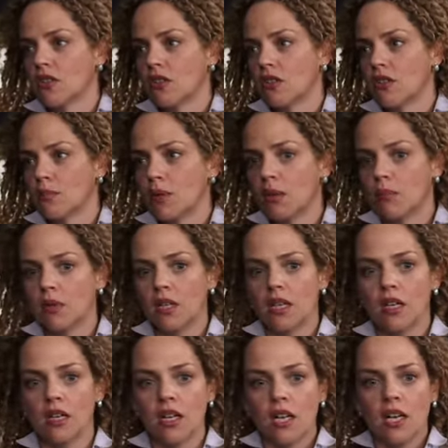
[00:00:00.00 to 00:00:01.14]
that people
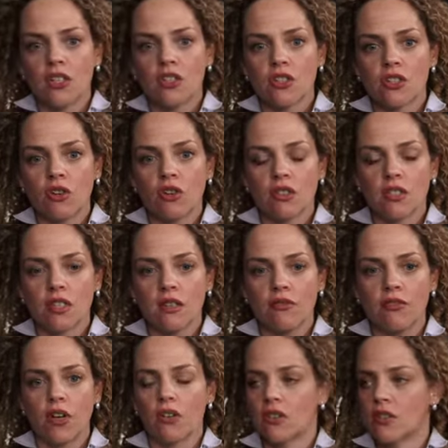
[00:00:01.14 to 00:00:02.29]
are just constantly
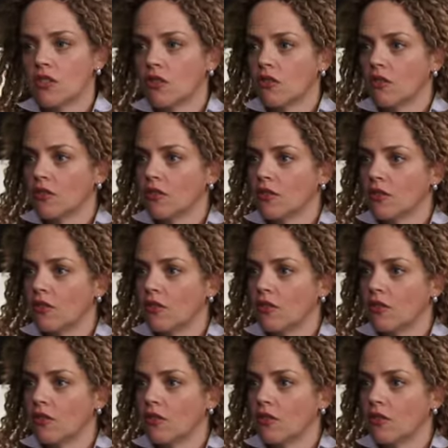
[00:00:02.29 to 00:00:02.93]
focused on